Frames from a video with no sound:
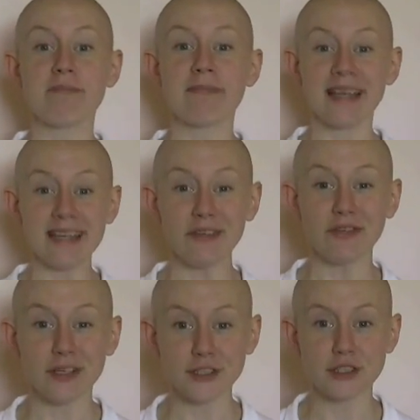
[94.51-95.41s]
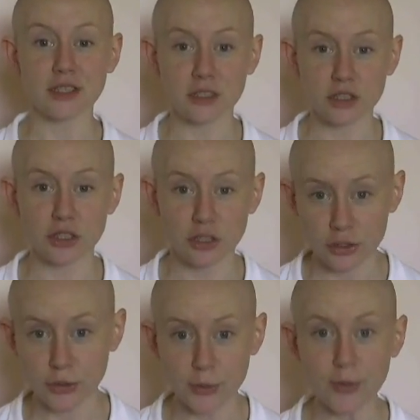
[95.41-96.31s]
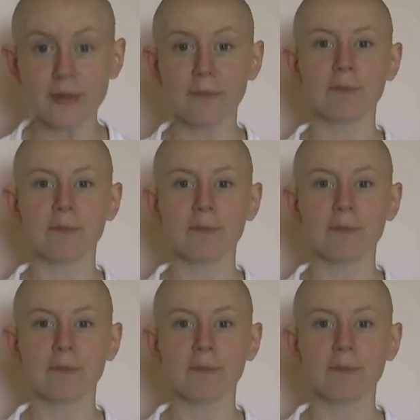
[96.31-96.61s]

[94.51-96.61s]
manifests as you